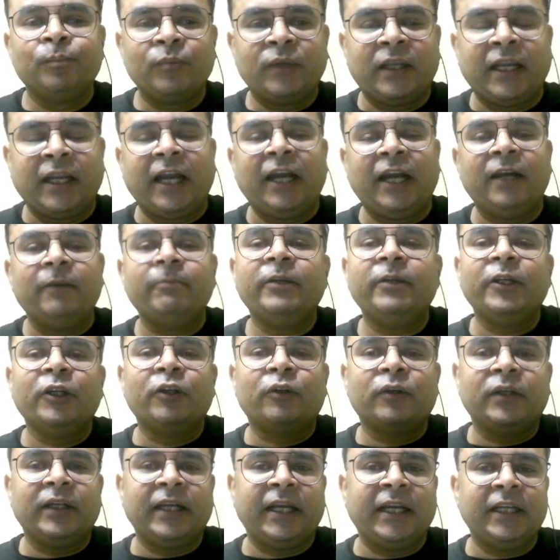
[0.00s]
can be
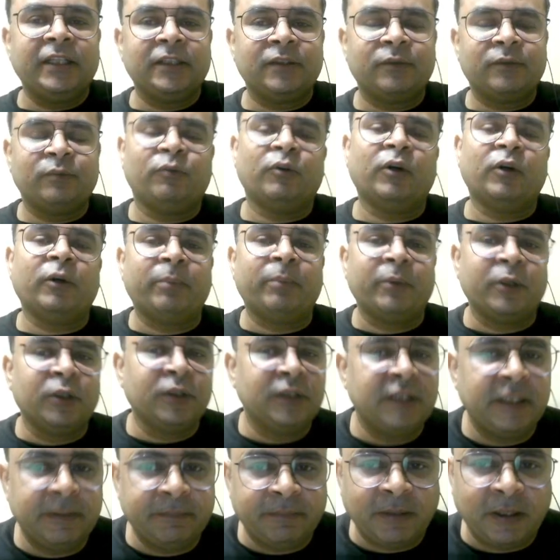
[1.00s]
utilized for
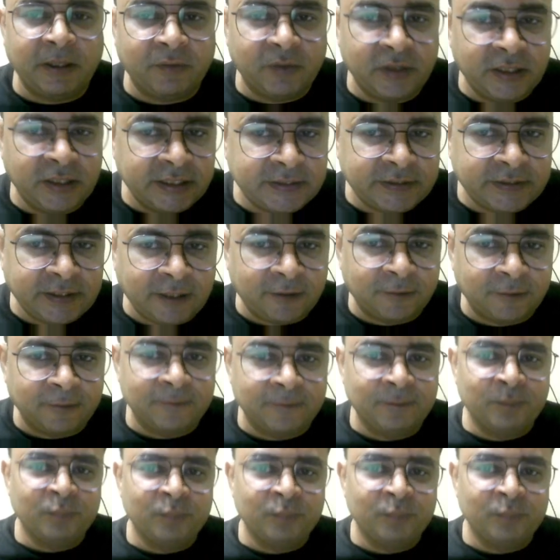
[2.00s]
producing power. Yes or no?